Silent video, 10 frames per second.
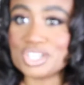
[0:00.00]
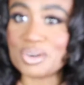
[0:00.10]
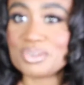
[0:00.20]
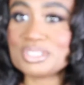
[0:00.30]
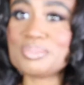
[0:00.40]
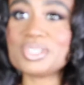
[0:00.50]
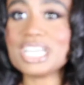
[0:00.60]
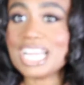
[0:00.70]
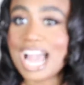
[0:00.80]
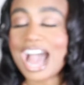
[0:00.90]
noticeable.
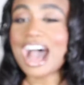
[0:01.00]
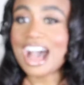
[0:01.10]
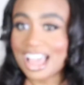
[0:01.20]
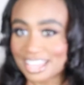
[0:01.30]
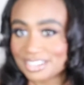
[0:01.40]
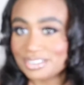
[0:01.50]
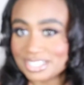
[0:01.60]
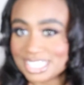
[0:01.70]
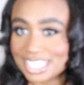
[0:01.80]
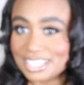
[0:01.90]
Like I
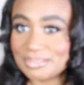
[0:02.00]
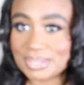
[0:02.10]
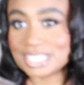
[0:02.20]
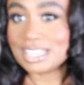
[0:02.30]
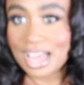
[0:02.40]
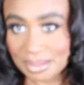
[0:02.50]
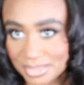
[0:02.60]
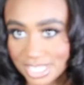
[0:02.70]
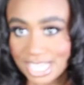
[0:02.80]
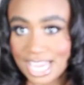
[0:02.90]
notice it because I'm
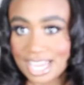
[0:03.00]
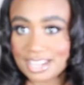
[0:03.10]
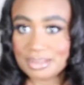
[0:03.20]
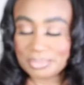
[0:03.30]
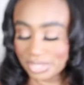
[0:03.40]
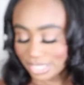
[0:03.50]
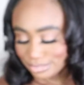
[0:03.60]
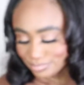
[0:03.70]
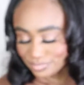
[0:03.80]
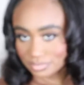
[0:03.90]
looking at it, but
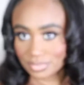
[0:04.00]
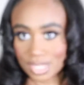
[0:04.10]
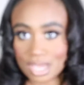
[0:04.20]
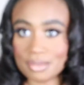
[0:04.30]
yeah.